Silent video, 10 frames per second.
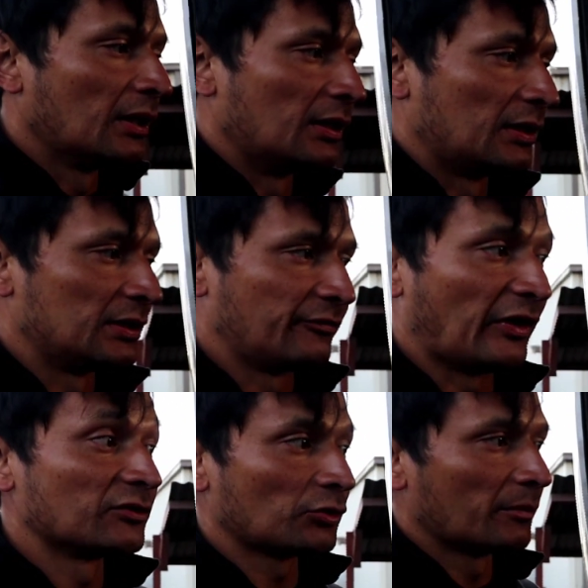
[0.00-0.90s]
uh,
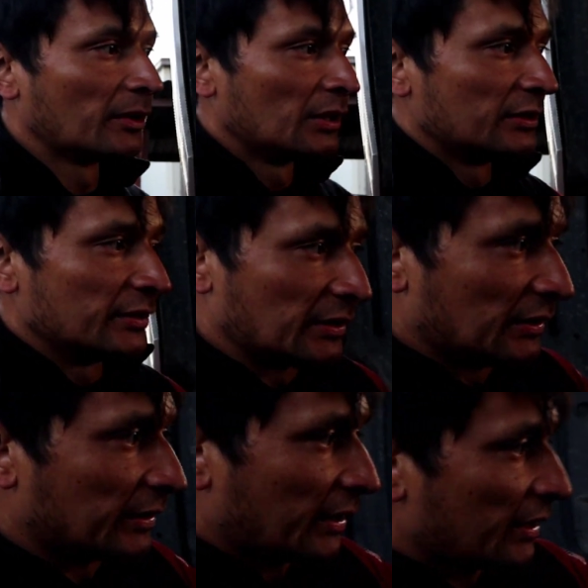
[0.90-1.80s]
fan swap,
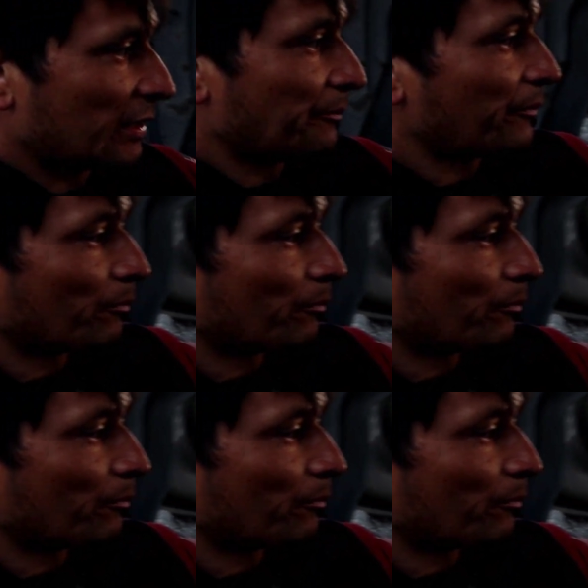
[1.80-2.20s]
the